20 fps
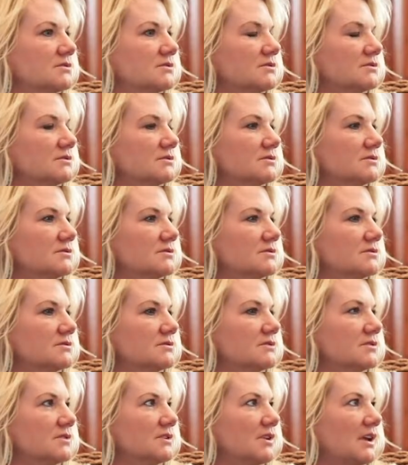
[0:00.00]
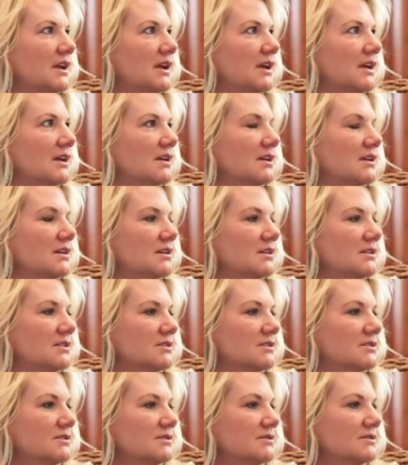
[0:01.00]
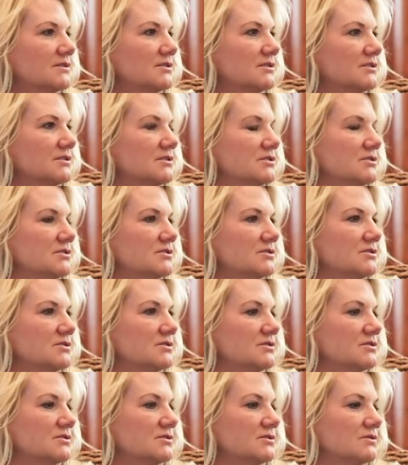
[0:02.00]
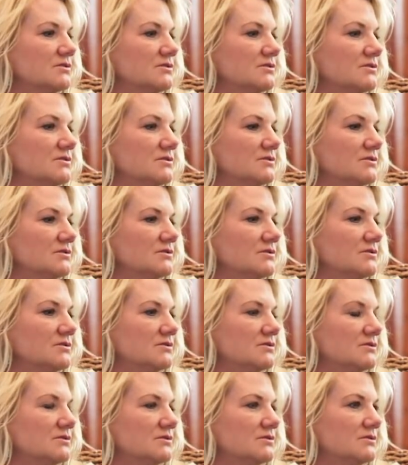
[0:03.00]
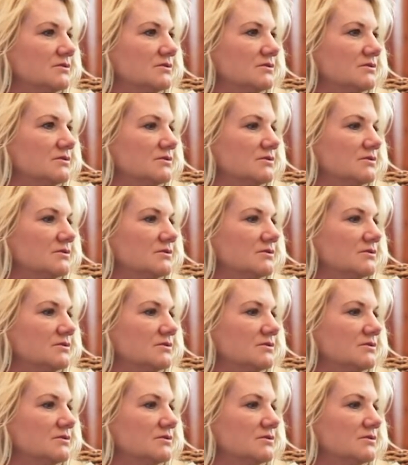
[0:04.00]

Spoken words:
[no speech]